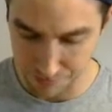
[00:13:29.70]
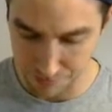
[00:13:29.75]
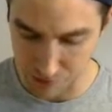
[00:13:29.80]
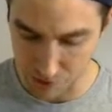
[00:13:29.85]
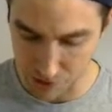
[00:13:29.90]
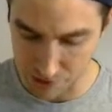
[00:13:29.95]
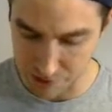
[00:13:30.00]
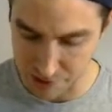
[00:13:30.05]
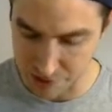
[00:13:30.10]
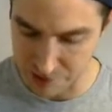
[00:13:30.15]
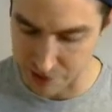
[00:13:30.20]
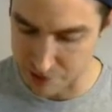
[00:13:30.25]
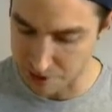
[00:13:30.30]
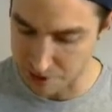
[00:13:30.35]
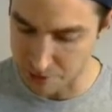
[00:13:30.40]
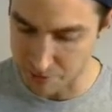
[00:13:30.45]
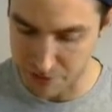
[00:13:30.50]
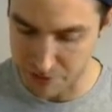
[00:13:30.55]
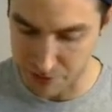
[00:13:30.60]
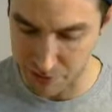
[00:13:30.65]
which is a
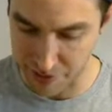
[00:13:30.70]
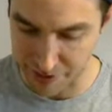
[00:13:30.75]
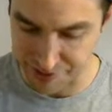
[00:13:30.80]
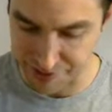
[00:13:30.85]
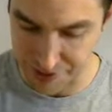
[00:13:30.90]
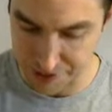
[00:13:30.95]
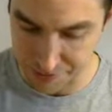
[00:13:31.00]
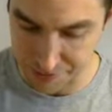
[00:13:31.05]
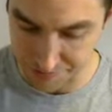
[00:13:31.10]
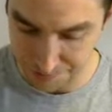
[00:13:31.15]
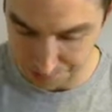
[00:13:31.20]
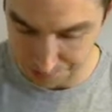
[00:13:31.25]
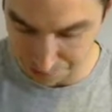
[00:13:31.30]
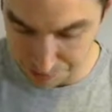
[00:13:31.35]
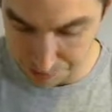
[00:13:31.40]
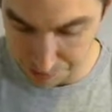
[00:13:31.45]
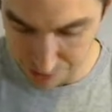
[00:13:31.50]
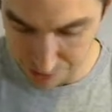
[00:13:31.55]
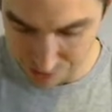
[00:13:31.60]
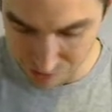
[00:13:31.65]
little bit crazier.
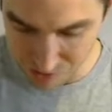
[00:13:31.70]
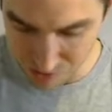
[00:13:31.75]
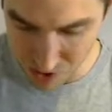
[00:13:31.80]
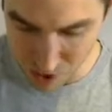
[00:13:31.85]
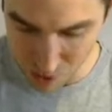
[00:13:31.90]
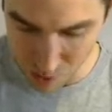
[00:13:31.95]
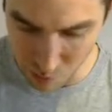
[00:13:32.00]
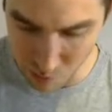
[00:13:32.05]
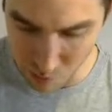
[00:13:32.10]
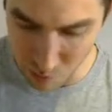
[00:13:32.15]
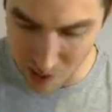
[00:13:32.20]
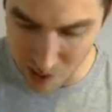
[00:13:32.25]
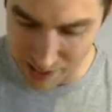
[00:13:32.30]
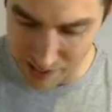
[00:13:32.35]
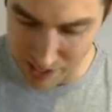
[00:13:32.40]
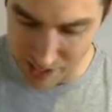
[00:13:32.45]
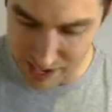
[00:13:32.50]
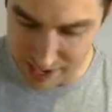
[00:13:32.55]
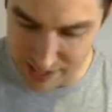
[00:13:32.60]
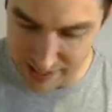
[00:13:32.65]

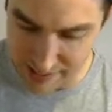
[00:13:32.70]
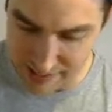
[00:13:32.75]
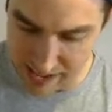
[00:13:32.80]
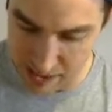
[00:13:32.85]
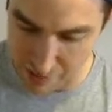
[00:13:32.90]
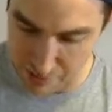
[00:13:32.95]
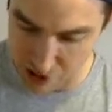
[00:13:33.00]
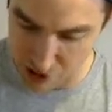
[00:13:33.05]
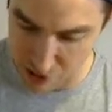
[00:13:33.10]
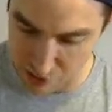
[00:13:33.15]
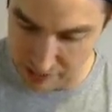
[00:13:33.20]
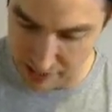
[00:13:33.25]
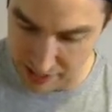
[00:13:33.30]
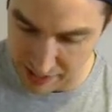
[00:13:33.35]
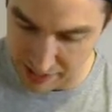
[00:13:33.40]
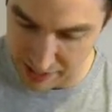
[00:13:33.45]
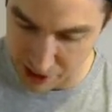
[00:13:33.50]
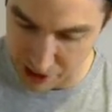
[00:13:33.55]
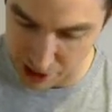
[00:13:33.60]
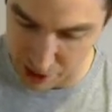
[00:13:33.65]
What kind of damage can we
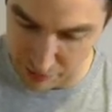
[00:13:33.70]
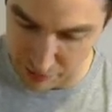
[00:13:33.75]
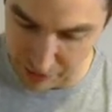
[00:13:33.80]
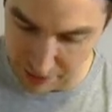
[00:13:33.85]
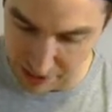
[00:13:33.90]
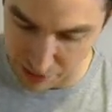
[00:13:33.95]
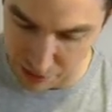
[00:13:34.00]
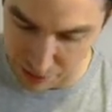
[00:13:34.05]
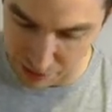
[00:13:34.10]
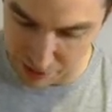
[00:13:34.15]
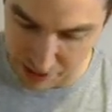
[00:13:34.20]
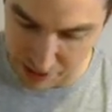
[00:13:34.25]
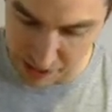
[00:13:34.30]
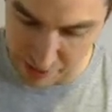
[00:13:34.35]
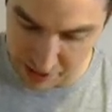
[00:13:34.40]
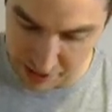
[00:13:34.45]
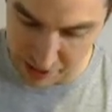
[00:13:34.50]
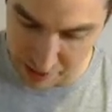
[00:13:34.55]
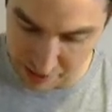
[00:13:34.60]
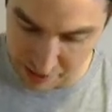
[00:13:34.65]
get here? Can we get a Ghost
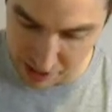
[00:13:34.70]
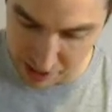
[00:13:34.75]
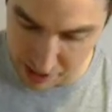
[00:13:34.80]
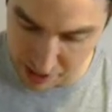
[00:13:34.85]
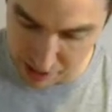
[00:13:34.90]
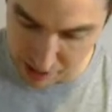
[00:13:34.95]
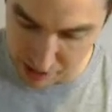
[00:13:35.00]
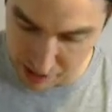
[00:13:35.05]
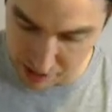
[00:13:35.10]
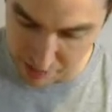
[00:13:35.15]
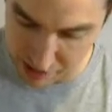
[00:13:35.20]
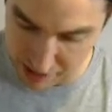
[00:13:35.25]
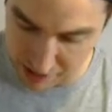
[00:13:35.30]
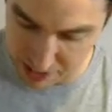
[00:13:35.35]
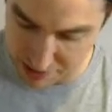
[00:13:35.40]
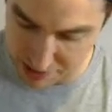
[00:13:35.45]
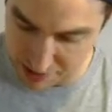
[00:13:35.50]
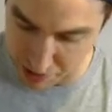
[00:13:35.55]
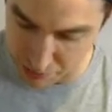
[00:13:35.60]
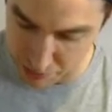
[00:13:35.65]
Kamehameha,
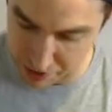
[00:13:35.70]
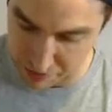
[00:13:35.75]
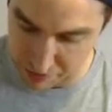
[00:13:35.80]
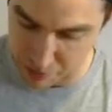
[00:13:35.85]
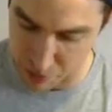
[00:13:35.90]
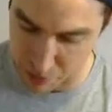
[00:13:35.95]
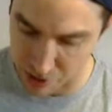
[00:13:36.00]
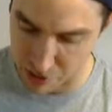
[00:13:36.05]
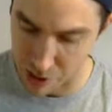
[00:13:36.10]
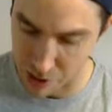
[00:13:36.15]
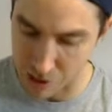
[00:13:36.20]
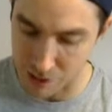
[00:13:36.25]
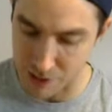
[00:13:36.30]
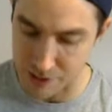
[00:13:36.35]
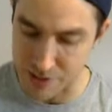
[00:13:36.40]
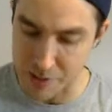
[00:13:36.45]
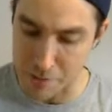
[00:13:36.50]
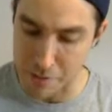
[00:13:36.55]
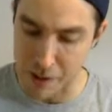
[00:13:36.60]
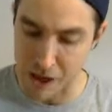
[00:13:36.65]
Kamikaze, whatever you want to call
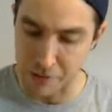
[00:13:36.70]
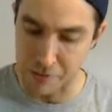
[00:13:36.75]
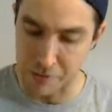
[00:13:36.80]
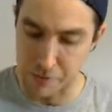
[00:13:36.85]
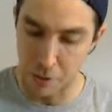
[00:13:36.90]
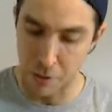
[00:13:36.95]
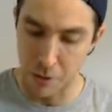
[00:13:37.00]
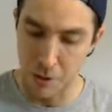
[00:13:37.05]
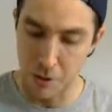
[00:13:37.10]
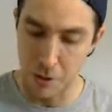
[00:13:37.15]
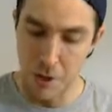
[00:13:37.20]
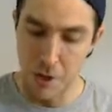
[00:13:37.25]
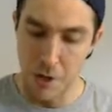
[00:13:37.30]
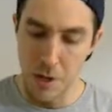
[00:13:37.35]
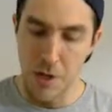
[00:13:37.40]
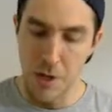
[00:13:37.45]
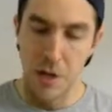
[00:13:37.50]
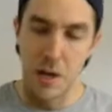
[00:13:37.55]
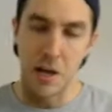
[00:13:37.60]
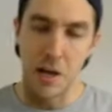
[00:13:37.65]
it? It's a mouthful.
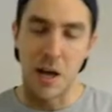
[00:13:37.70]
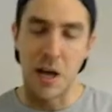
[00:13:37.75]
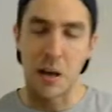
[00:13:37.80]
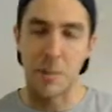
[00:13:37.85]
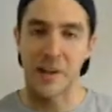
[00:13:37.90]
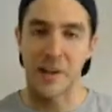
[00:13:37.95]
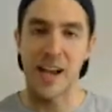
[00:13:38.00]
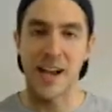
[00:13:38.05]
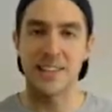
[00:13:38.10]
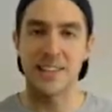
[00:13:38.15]
But guys,